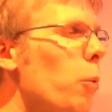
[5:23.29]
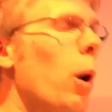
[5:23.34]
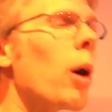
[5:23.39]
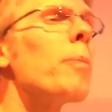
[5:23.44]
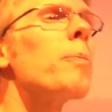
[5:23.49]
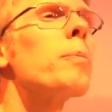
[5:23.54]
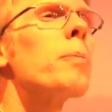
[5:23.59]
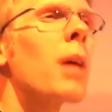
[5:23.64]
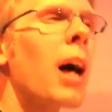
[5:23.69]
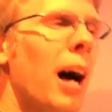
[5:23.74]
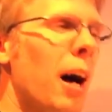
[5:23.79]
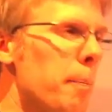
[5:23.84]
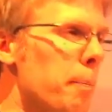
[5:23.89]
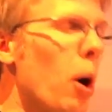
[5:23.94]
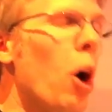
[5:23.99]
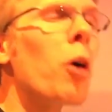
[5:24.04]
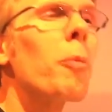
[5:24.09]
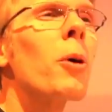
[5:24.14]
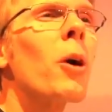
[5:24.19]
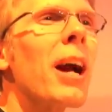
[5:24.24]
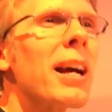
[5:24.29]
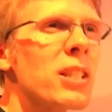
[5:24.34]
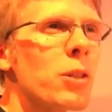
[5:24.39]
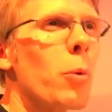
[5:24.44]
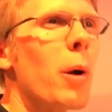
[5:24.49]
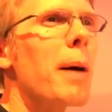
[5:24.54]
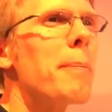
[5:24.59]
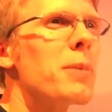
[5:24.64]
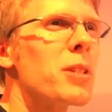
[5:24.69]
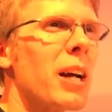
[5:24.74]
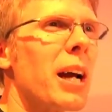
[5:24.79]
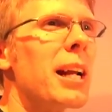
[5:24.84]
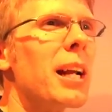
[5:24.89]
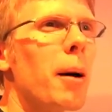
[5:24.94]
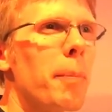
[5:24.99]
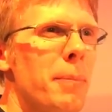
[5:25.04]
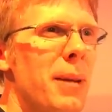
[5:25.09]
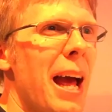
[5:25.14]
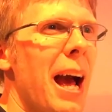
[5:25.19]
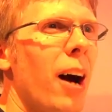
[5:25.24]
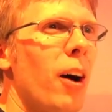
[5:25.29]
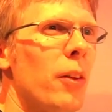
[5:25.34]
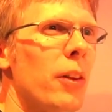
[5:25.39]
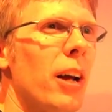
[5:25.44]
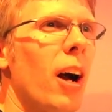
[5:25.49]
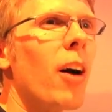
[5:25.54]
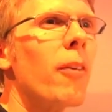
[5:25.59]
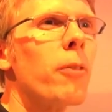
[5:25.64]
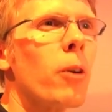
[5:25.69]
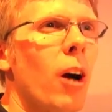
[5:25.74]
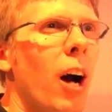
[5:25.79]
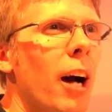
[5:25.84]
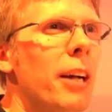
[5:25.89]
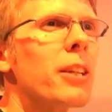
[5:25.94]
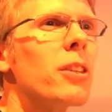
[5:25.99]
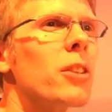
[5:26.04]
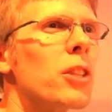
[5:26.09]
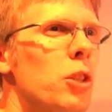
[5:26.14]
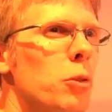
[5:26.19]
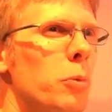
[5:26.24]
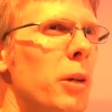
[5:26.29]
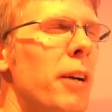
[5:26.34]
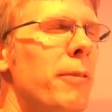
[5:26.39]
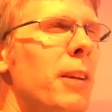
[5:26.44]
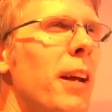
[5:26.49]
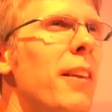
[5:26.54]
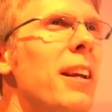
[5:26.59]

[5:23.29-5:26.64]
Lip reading: well, Palmer has a website up now. They offer Oculus Rift.